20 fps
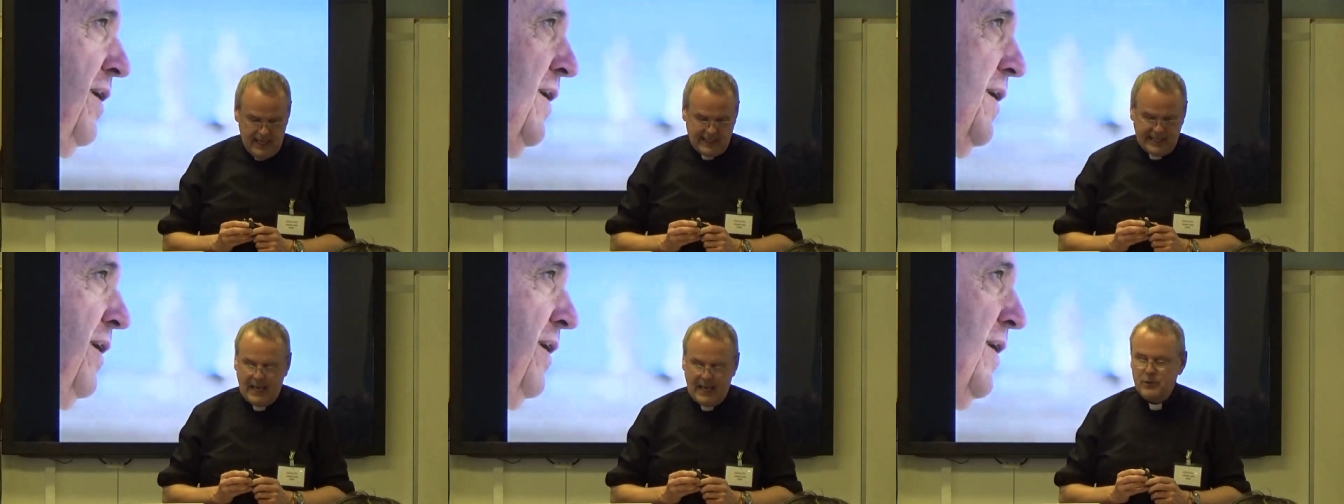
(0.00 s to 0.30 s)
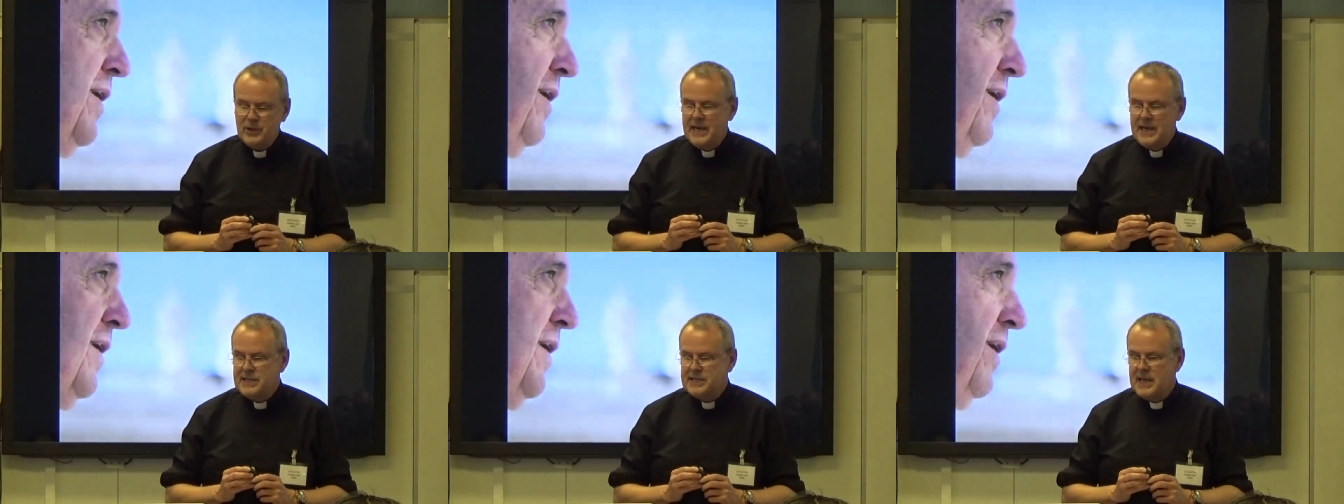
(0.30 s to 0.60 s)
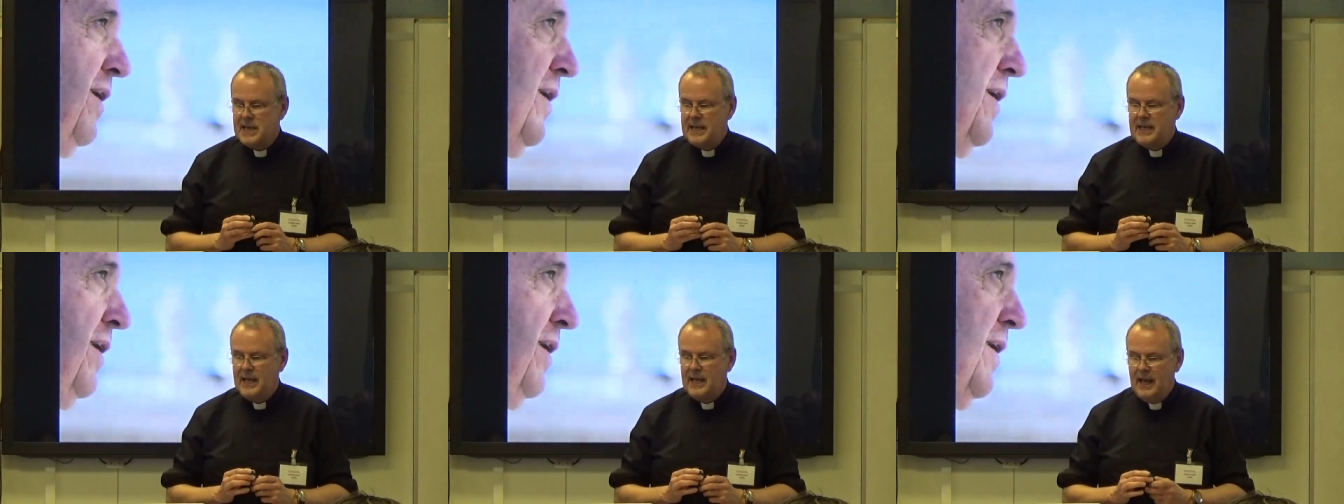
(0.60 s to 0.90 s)

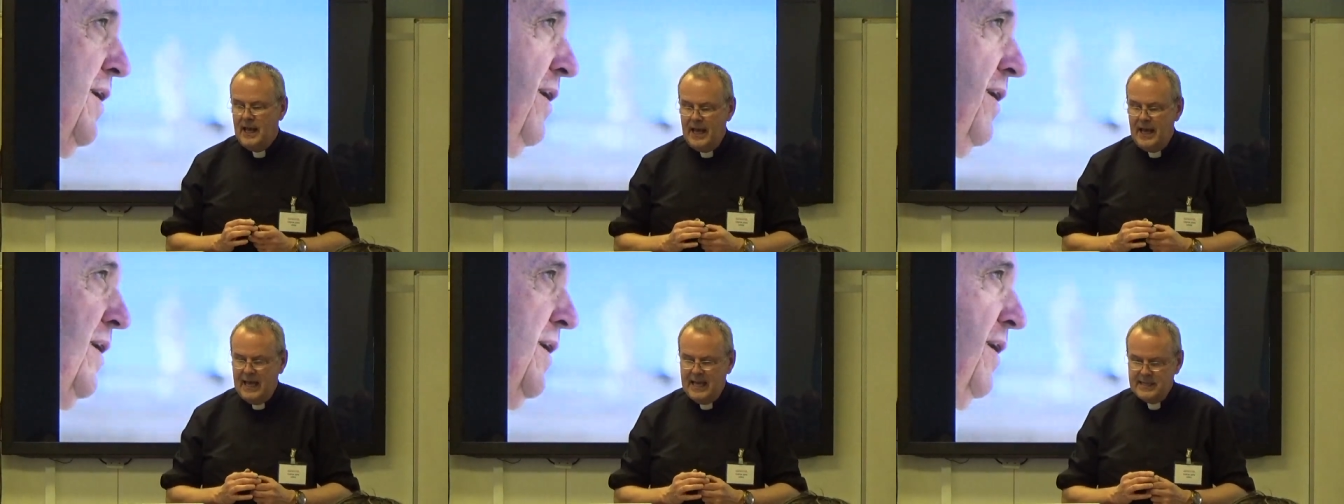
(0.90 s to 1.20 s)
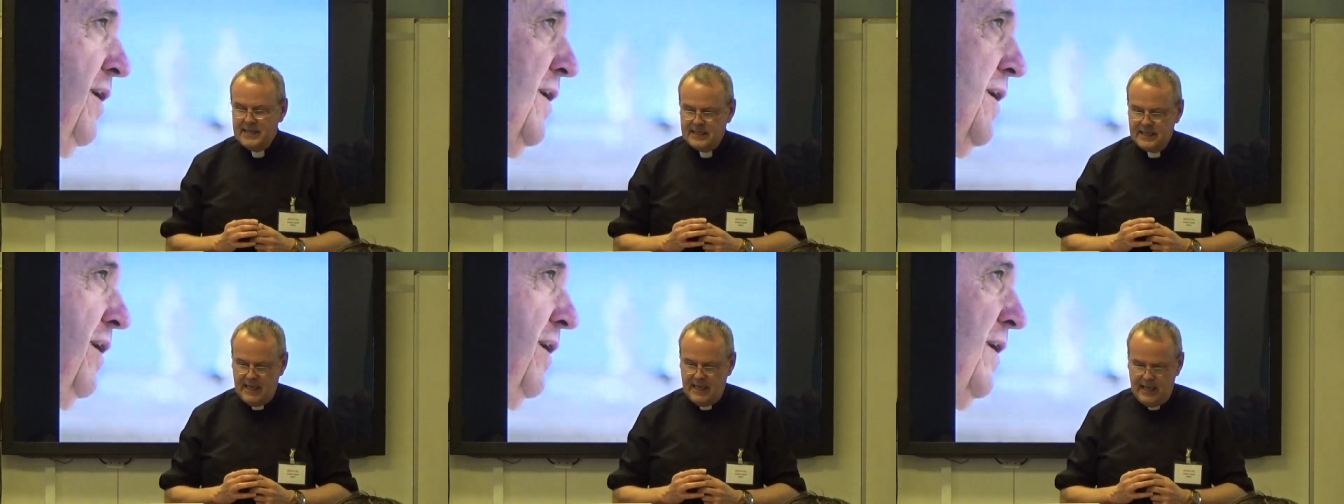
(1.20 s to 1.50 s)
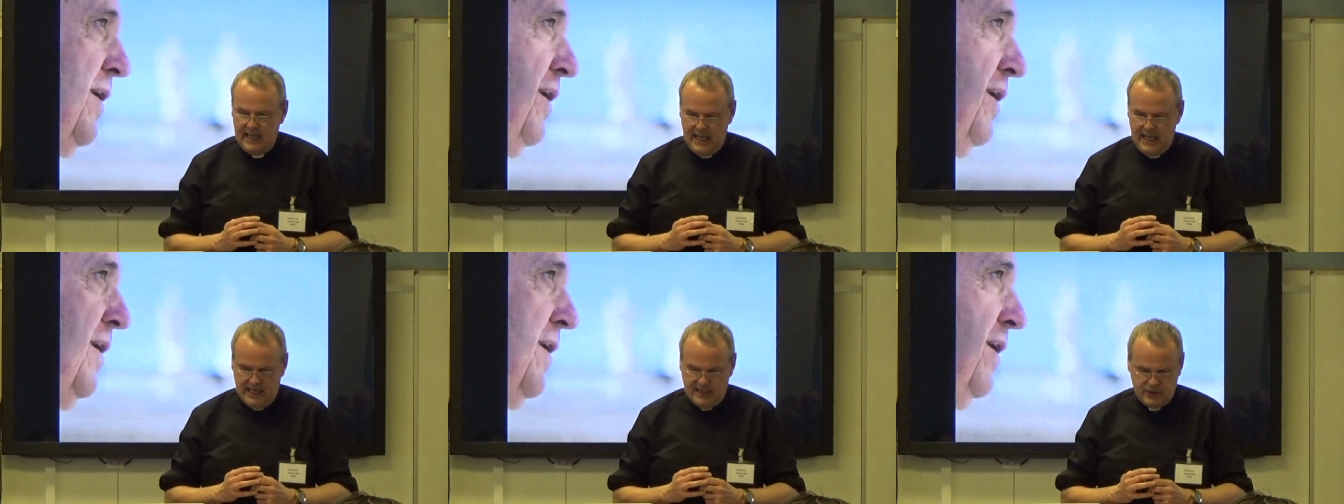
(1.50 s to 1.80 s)
Gaudete et
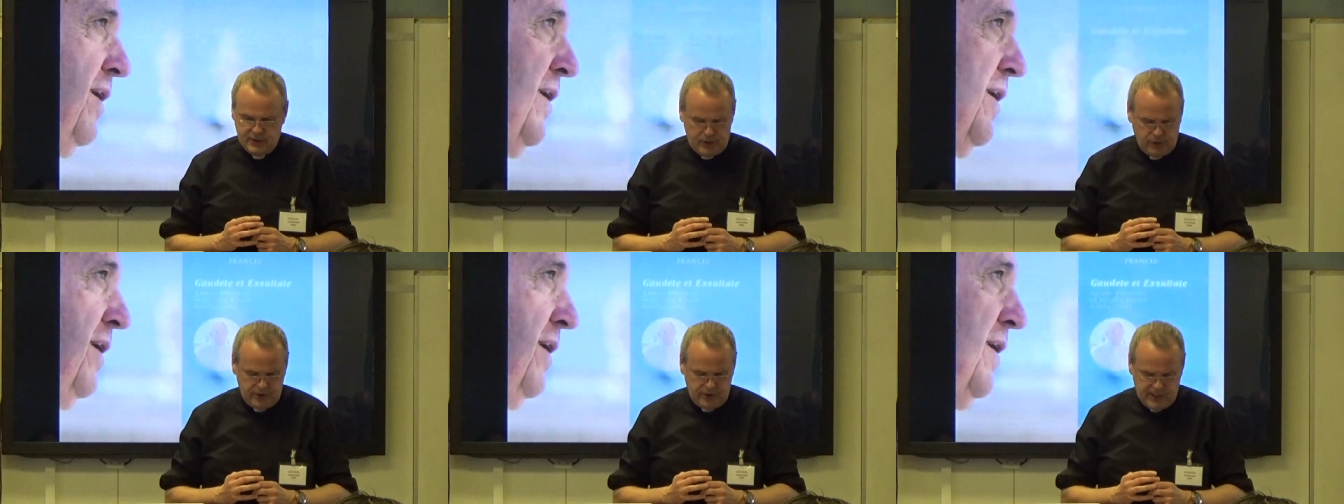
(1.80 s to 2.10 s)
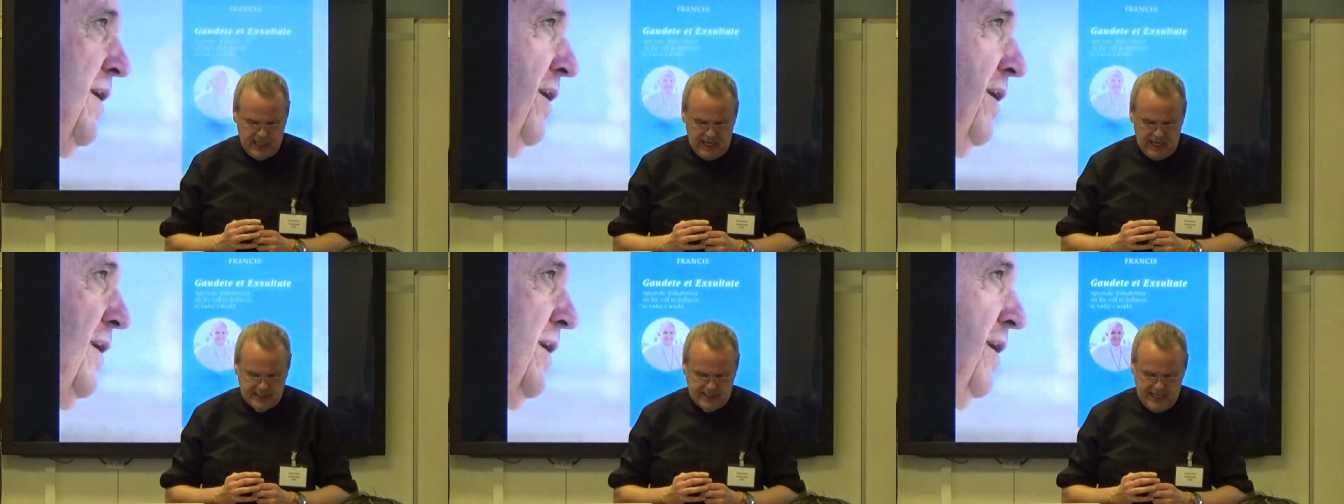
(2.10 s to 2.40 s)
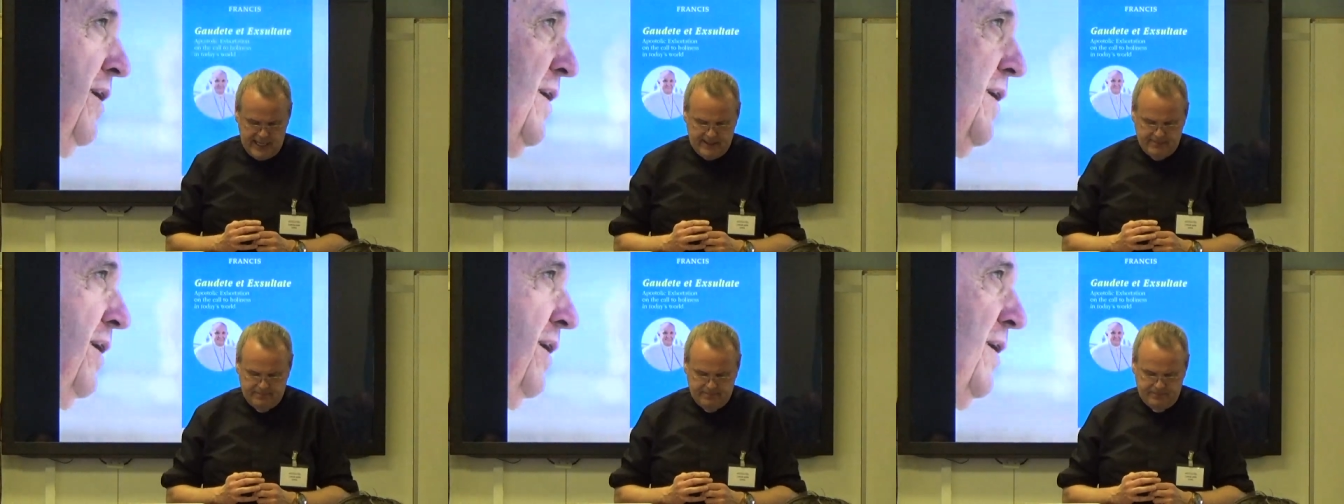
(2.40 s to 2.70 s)
Exsultate